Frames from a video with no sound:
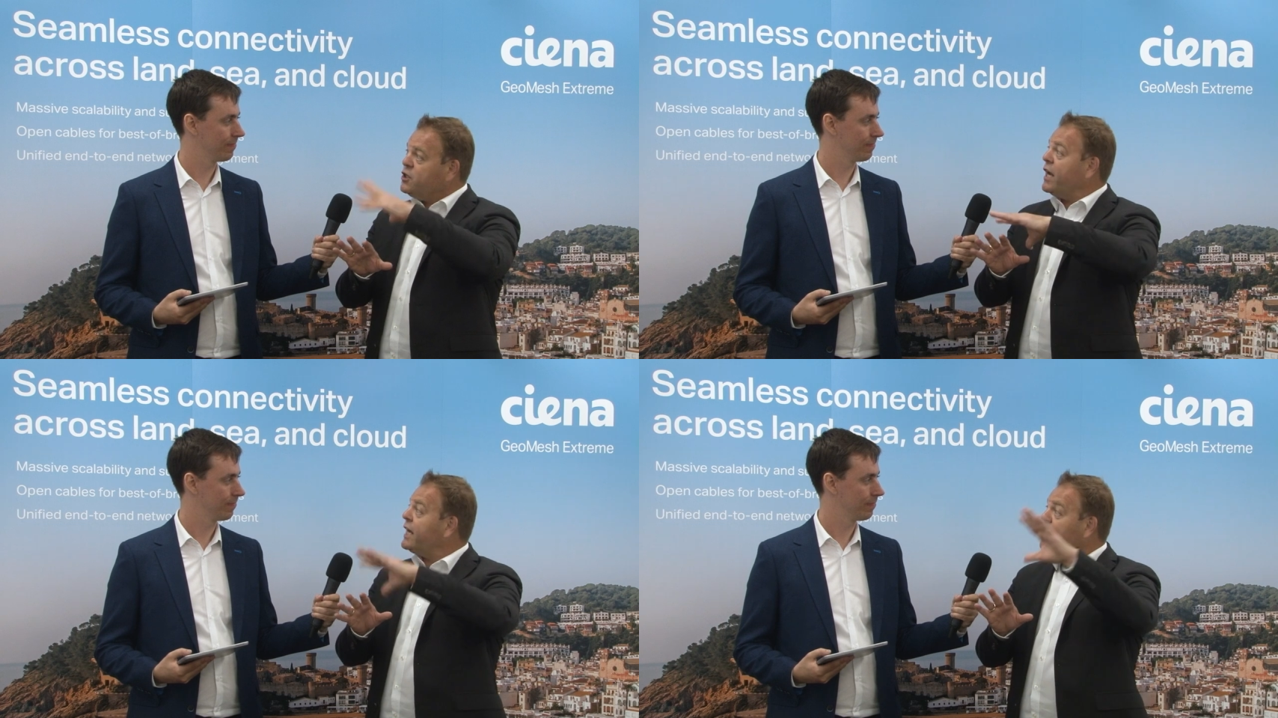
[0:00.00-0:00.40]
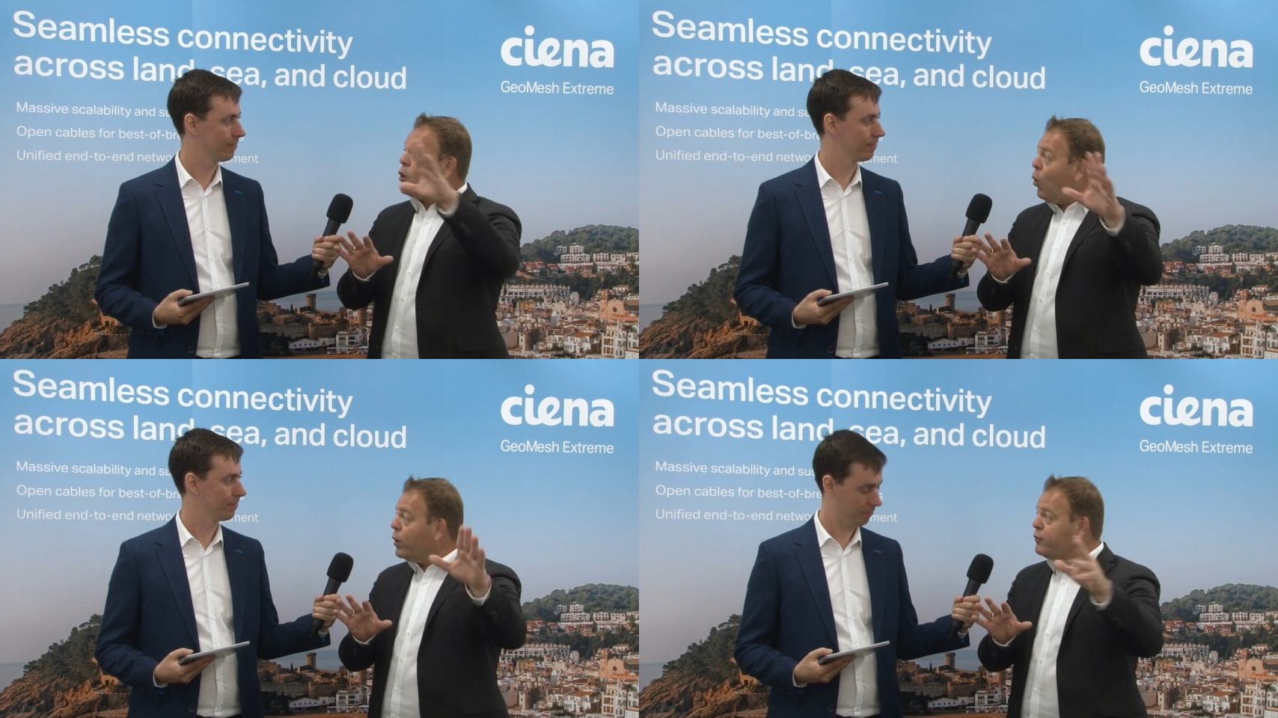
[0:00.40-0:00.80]

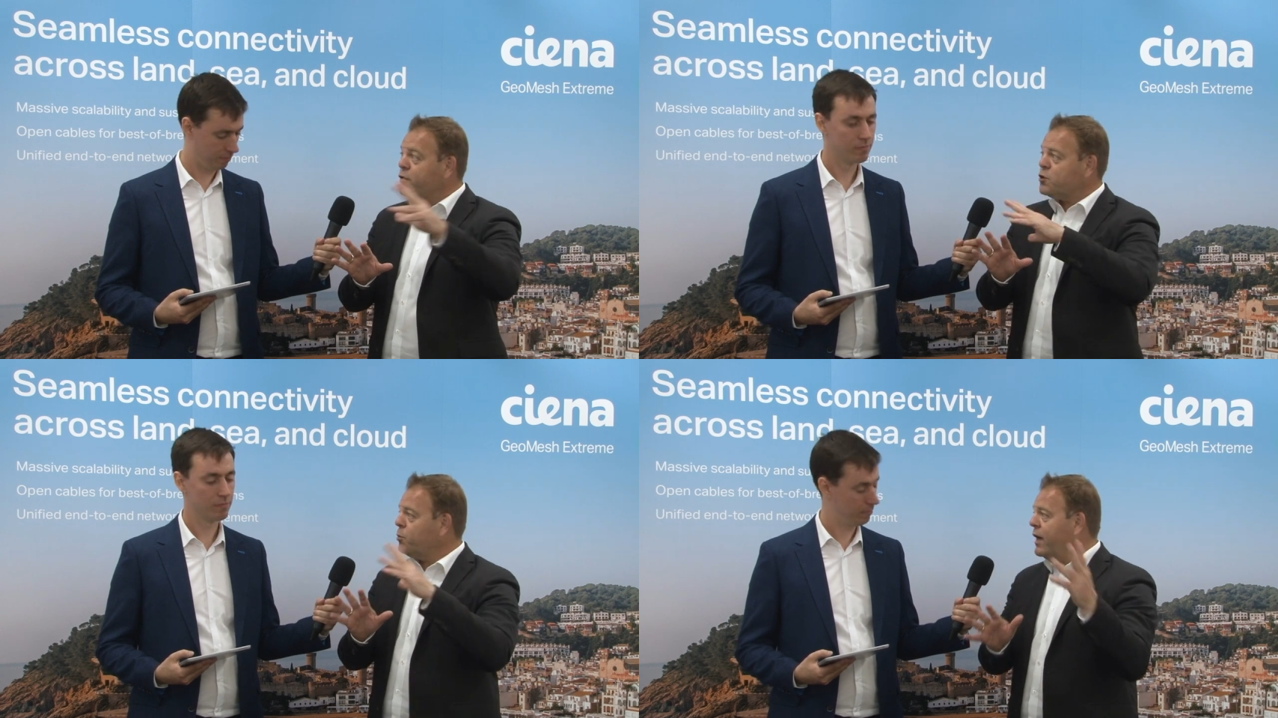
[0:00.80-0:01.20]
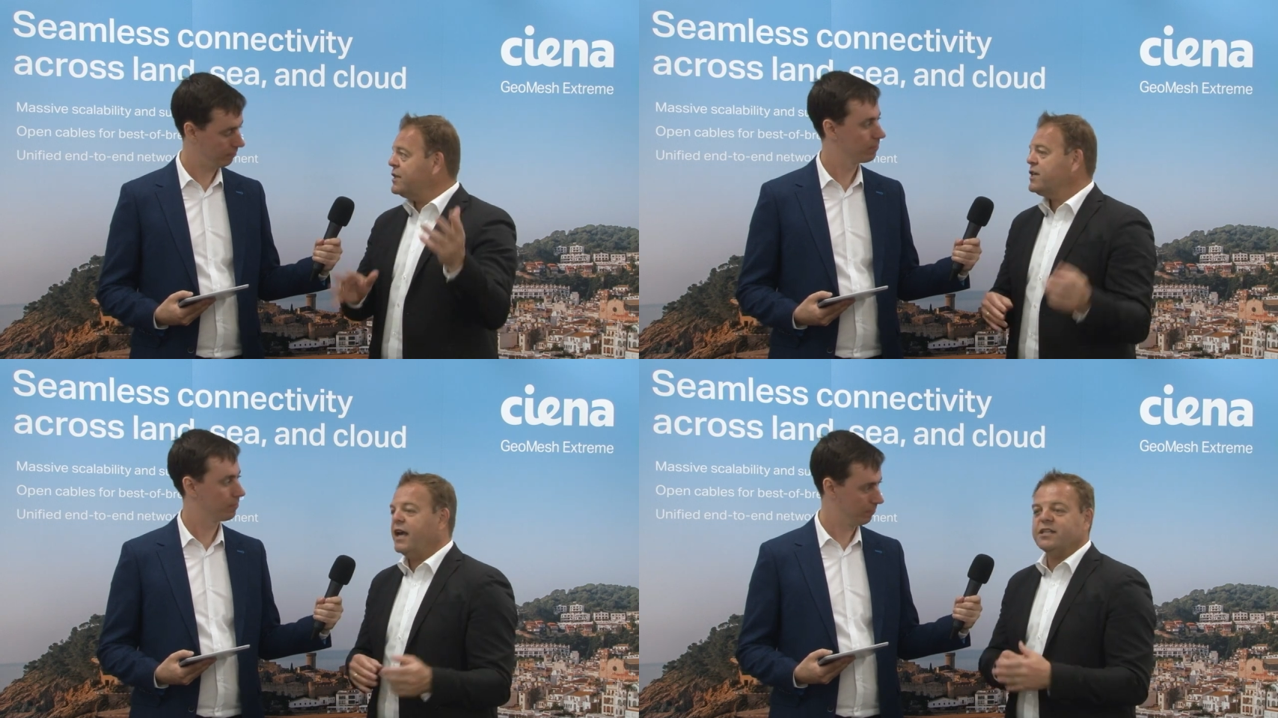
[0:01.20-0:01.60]
Speaker 1: shaking all of the
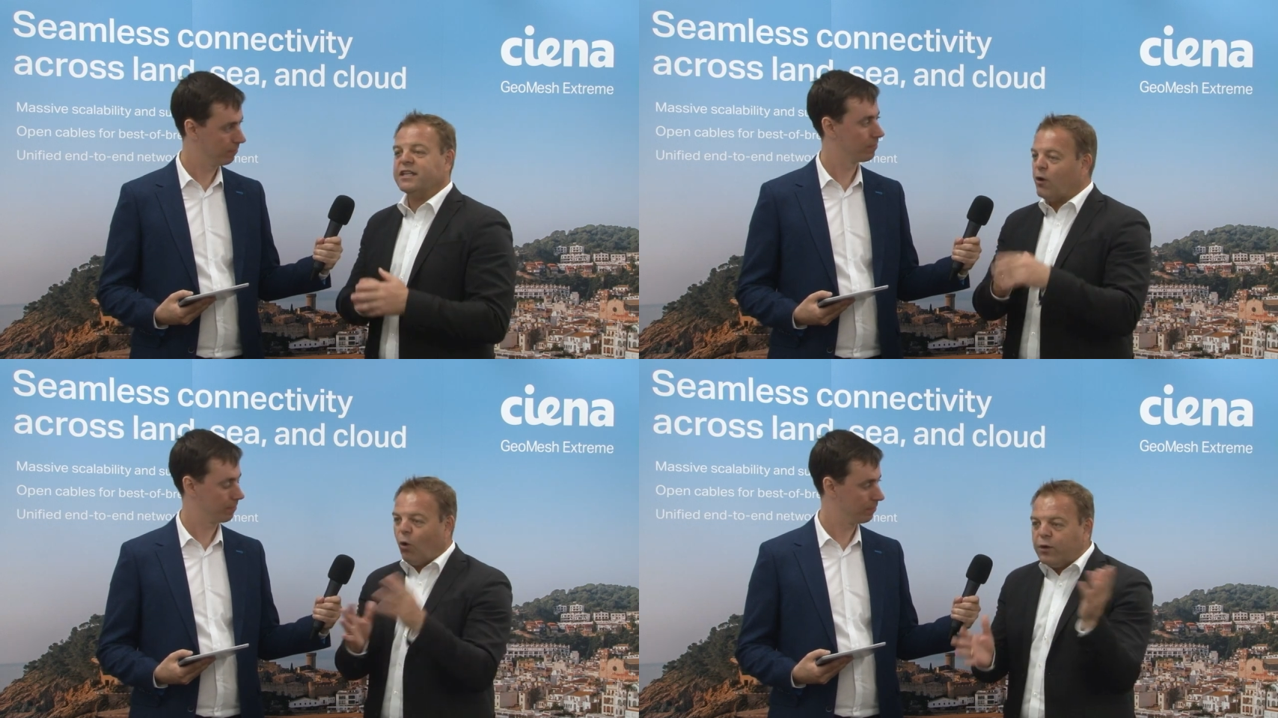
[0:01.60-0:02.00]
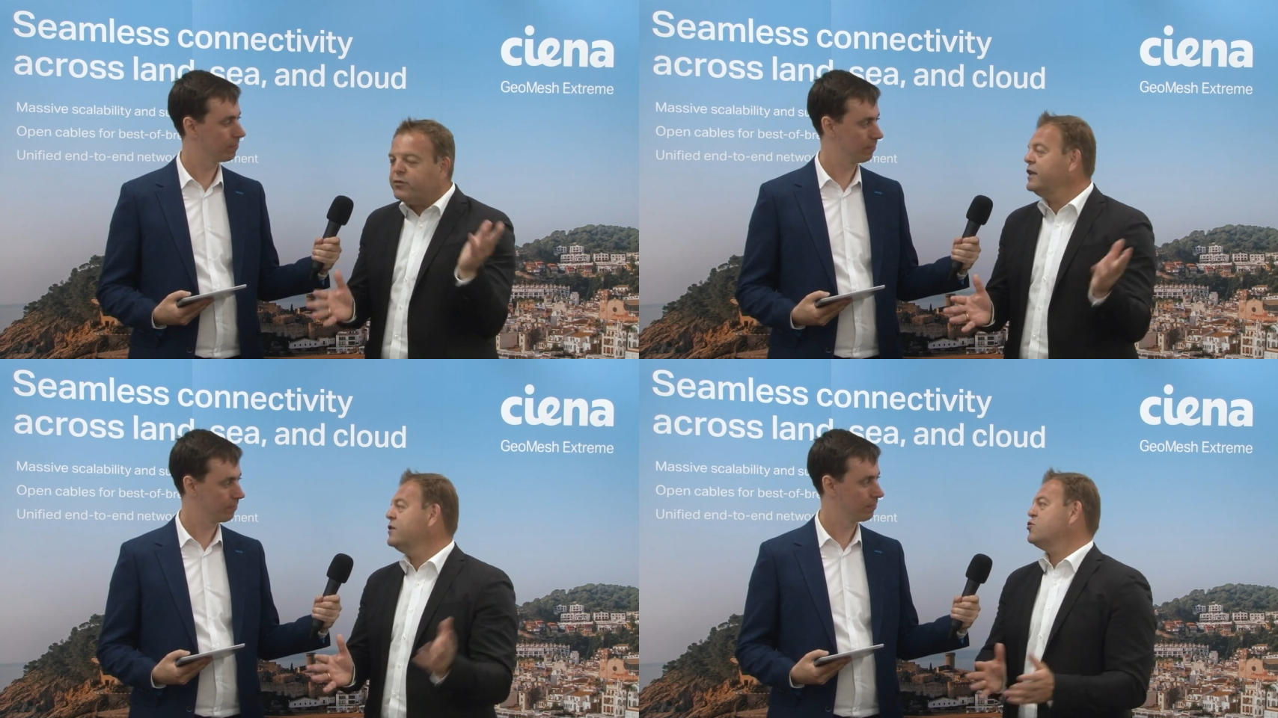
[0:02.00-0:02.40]
supply chains in
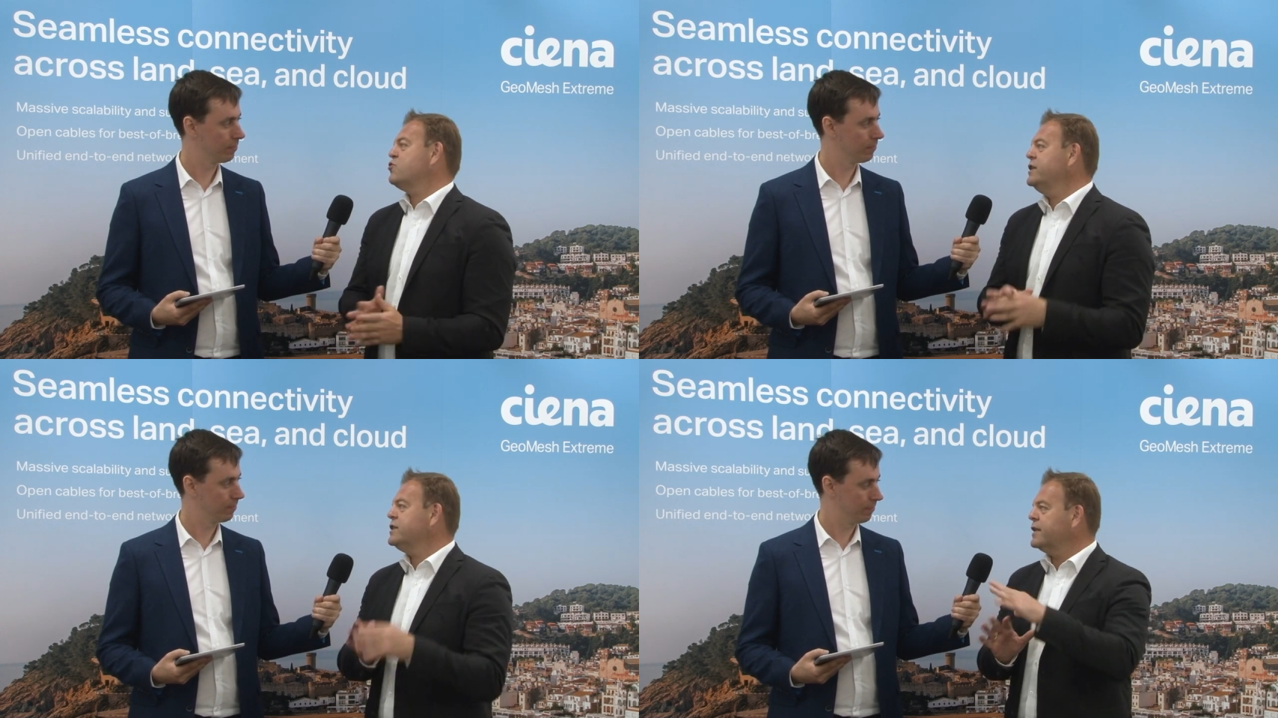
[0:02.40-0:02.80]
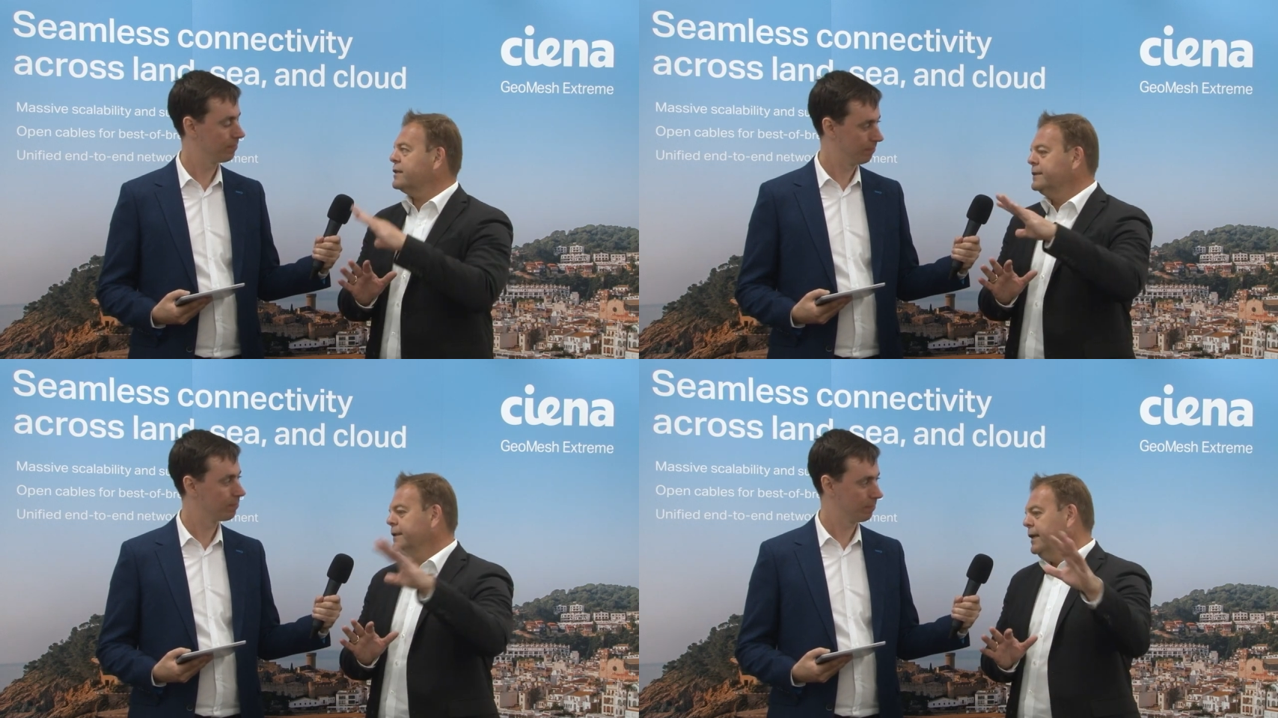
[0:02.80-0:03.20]
all of the industries, and